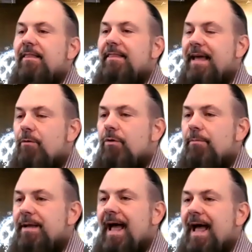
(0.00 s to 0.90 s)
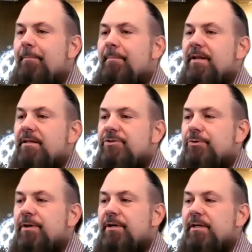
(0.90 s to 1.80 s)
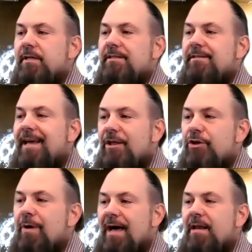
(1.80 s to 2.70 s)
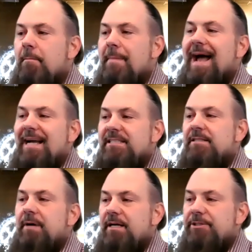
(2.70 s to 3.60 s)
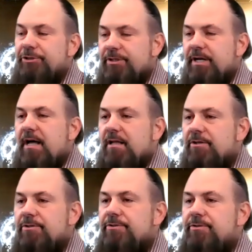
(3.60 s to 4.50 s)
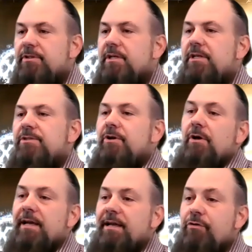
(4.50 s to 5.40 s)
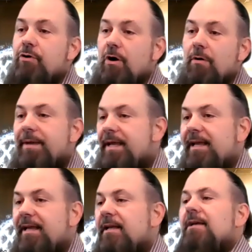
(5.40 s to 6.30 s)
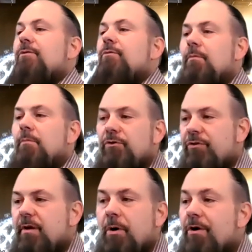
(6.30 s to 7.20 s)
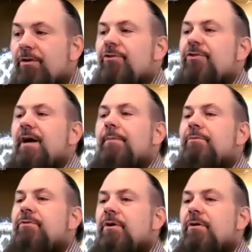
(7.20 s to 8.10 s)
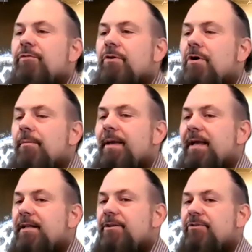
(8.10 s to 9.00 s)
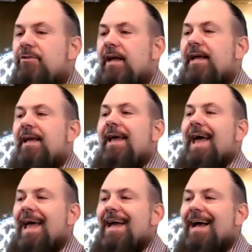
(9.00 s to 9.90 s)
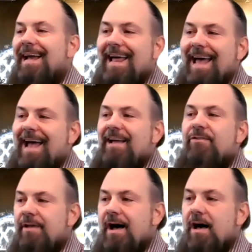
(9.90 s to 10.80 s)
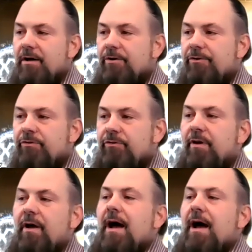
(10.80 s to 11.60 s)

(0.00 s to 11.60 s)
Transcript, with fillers: they will be happy to sort of tell you how to maximize your dollars. So like if you call me, we're mostly a Martin shop. So if you call me and you say, hey, I got X dollars,